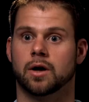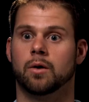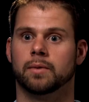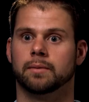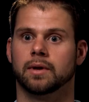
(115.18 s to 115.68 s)

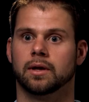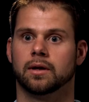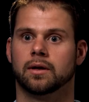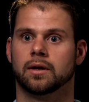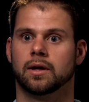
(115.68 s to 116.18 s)
home in me
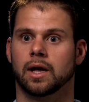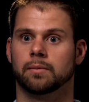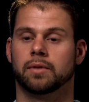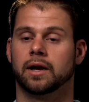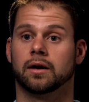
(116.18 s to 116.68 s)

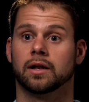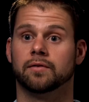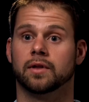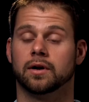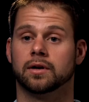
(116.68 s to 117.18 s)
and planned on
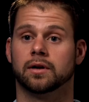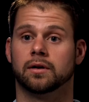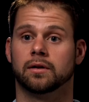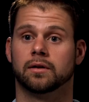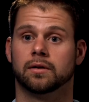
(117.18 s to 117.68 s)
living there
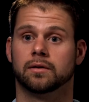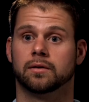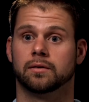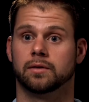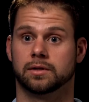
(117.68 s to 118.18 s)
until
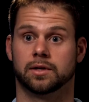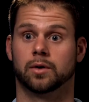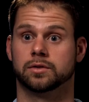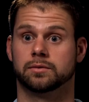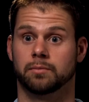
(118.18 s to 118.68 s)
its
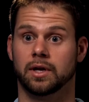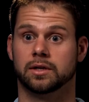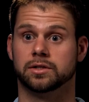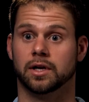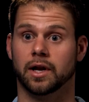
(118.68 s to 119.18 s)
host, me, shut